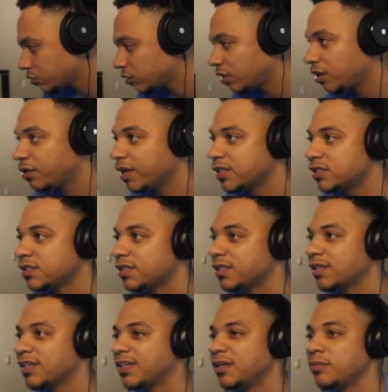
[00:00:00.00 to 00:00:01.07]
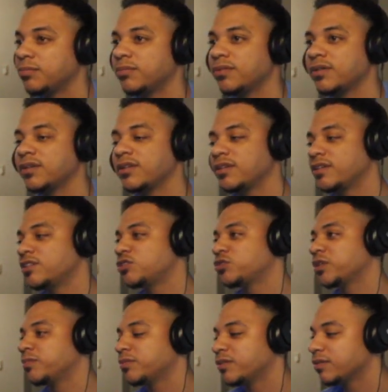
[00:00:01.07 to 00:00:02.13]
He crazy. Yeah. He, he
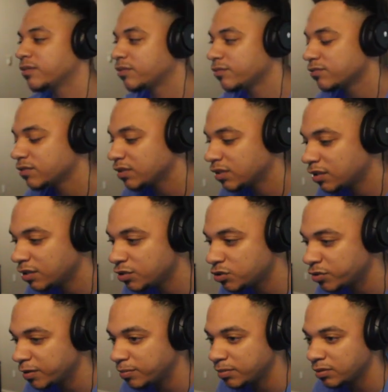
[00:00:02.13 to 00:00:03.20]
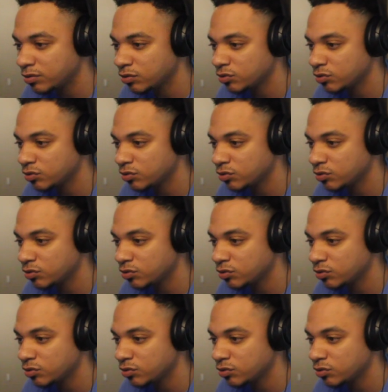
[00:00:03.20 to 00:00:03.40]
tripping. He tripping.